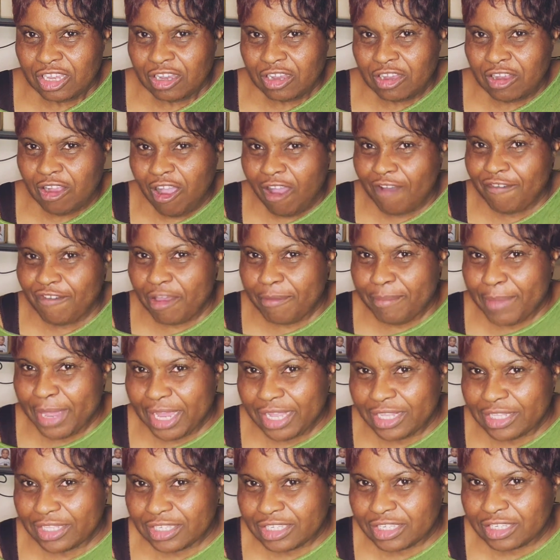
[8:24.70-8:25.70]

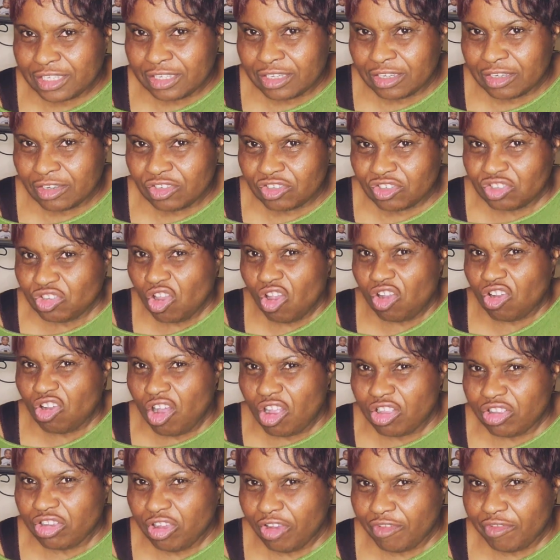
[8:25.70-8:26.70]
government,
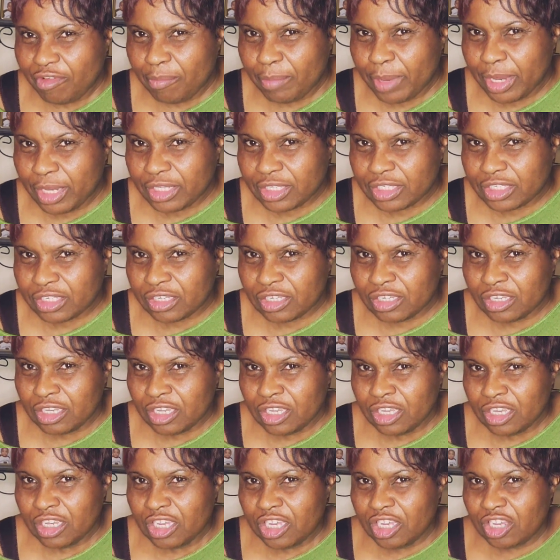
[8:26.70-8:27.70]
so-called government
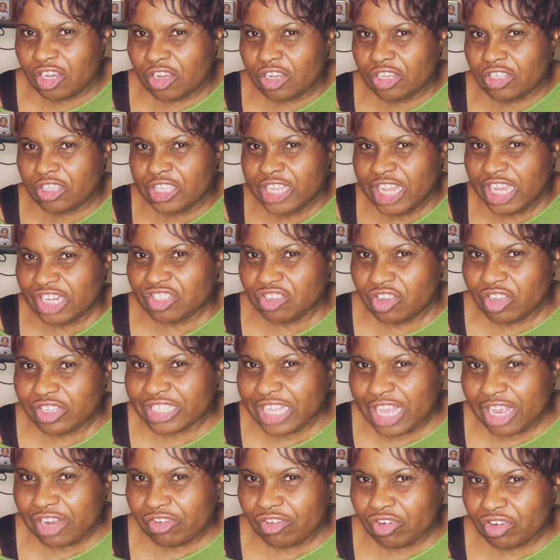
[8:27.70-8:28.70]
in nations
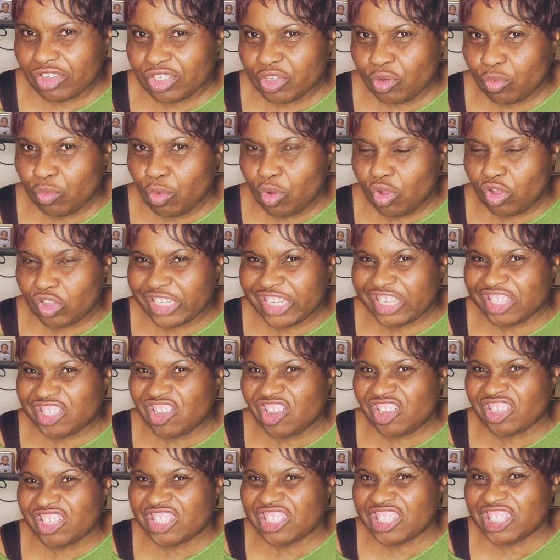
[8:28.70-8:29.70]
across the world, is
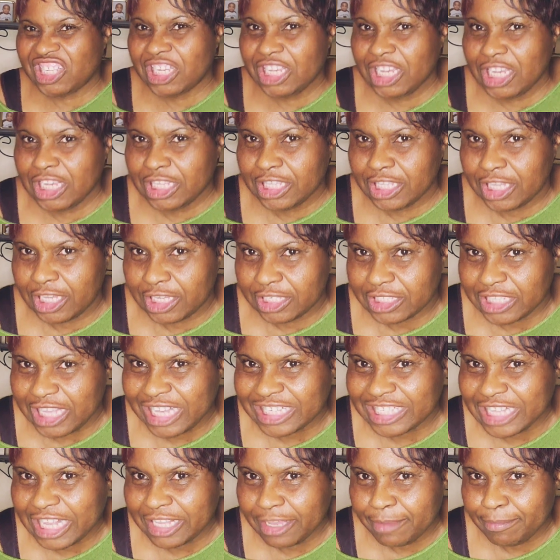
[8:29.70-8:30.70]
not seeing this
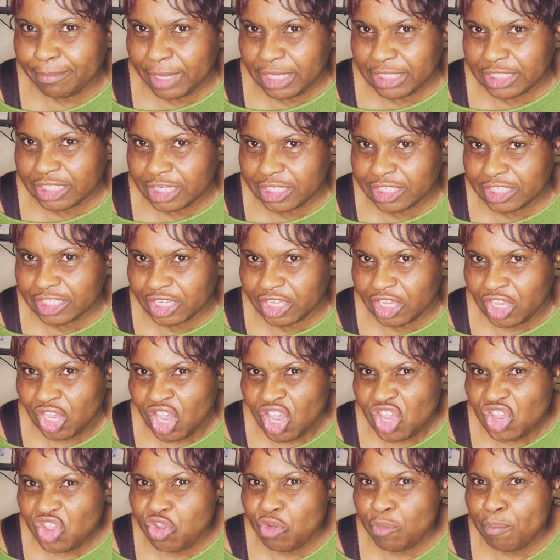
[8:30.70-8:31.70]
as an emergency
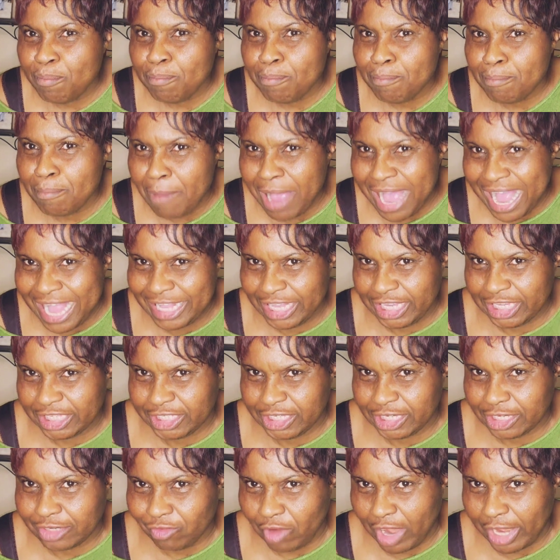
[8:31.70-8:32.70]

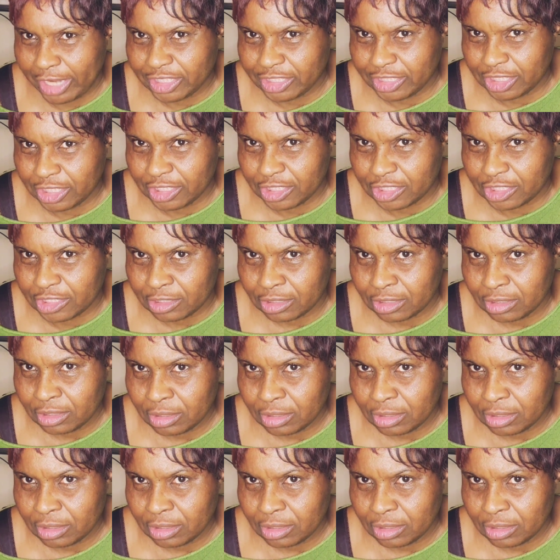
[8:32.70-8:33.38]
humanity crisis